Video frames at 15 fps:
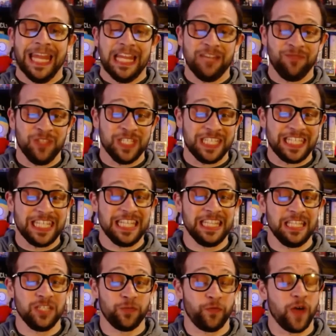If you see
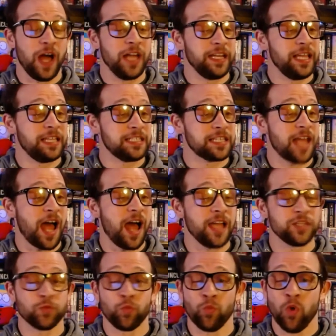these finance
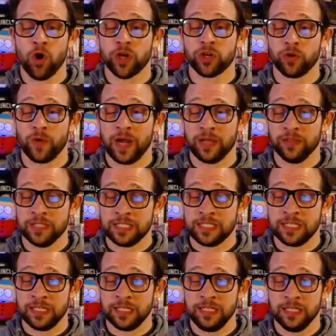guys walking around the
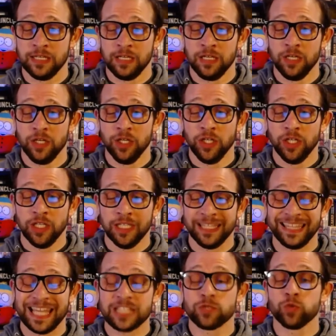city,
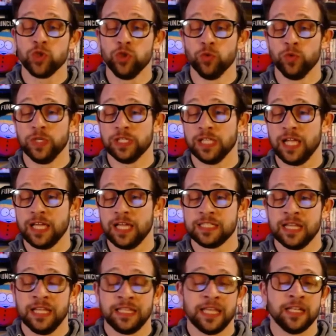that's when you realize
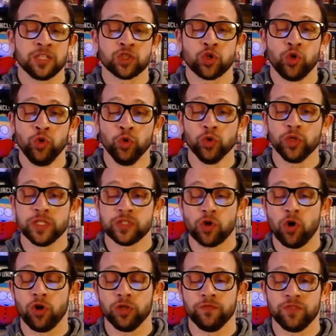that as cool as
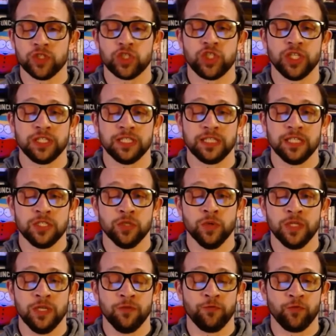all of the shit that they do
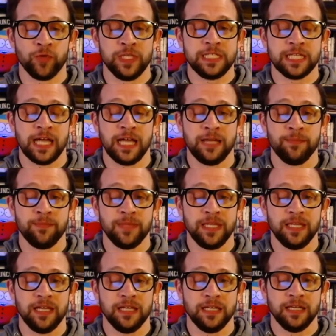in their free time
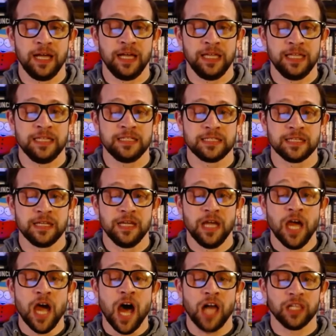is,
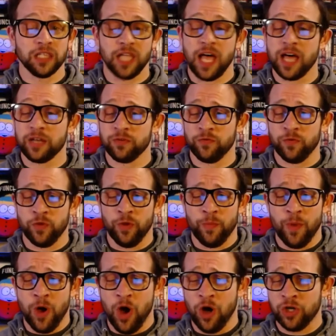a lot of
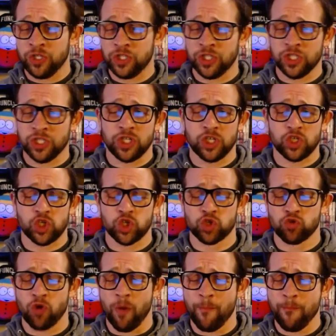them are just
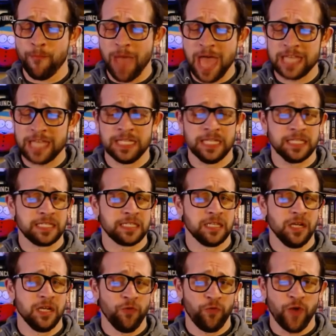tremendous
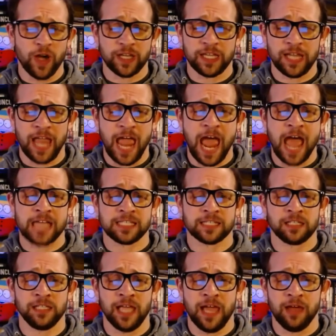fucking ass
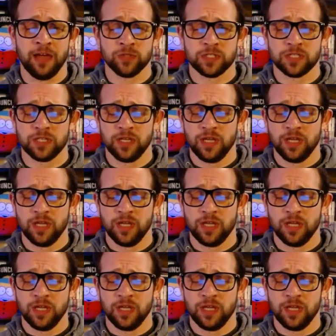clowns.